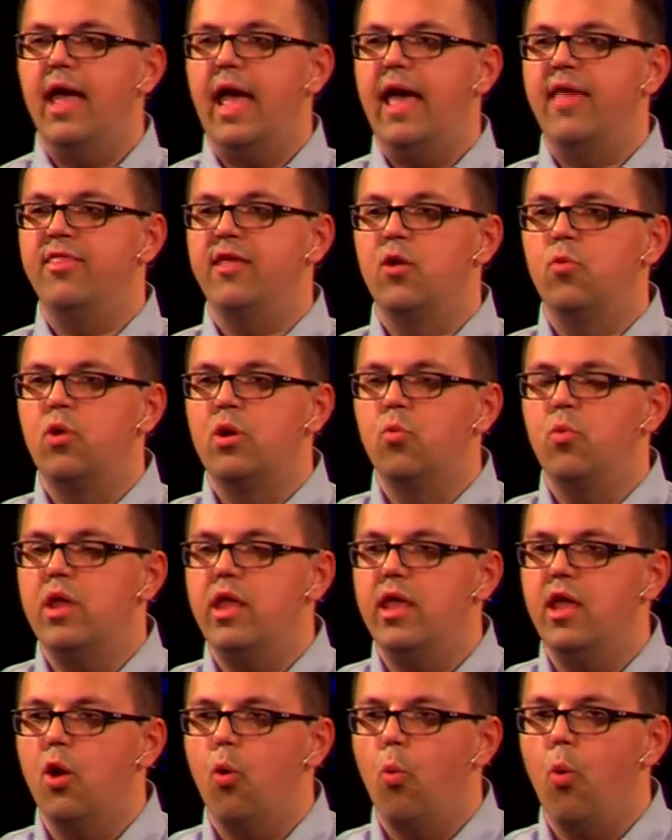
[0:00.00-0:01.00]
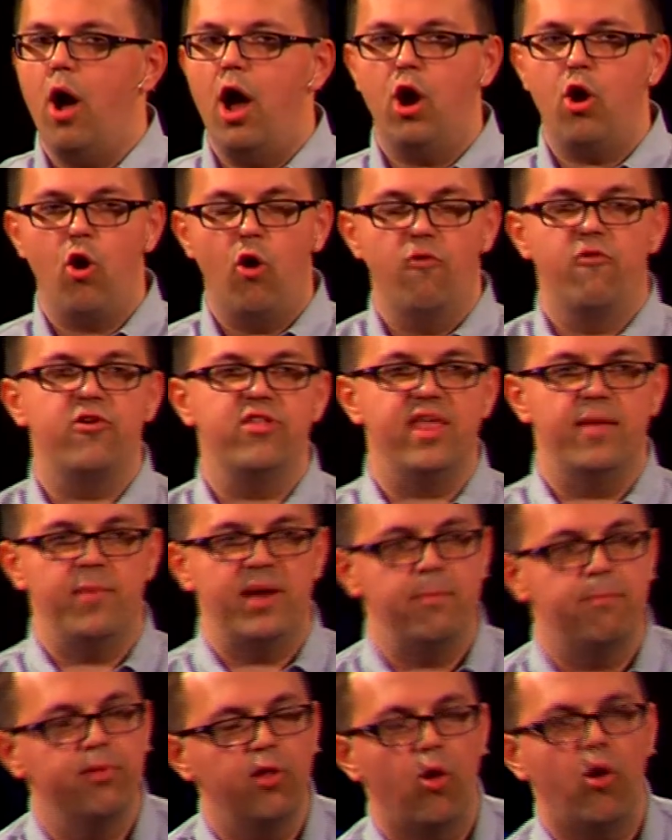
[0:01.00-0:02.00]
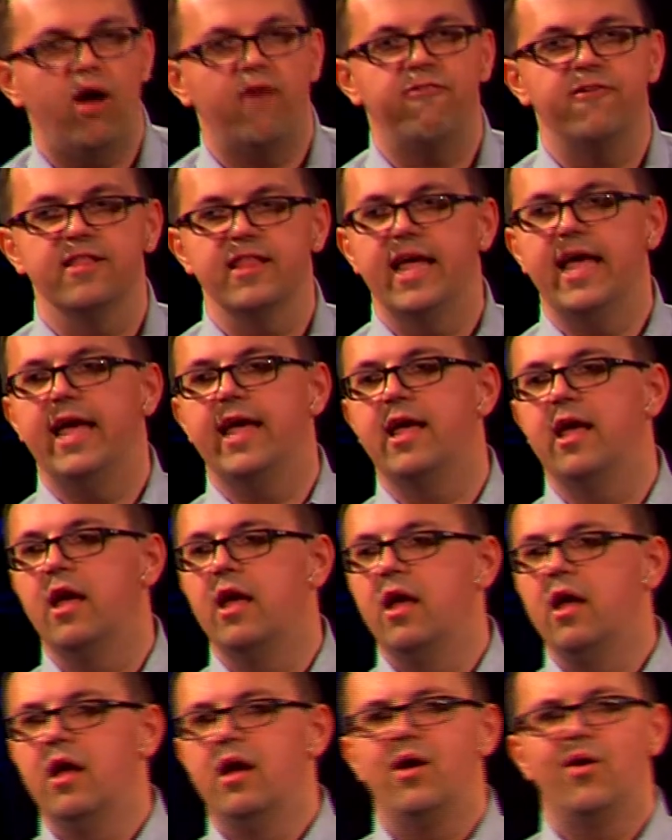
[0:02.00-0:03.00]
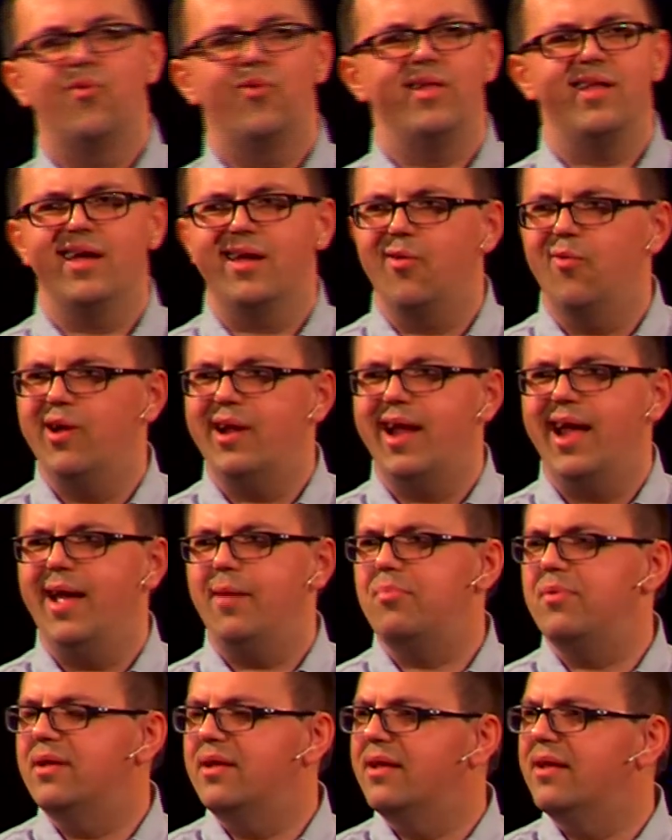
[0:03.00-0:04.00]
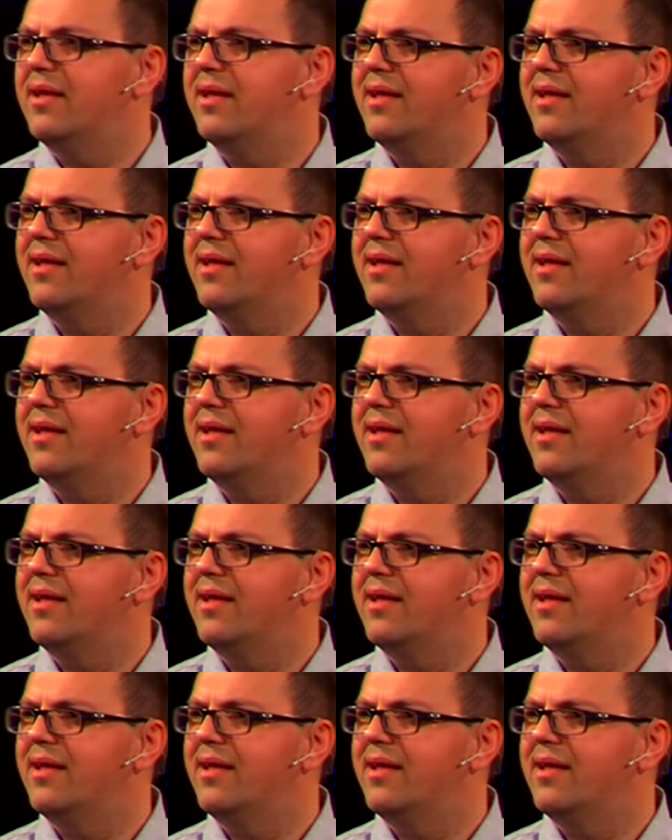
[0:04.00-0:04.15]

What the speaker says: and then when we walk over them and blow off a leg, we're like, what happened?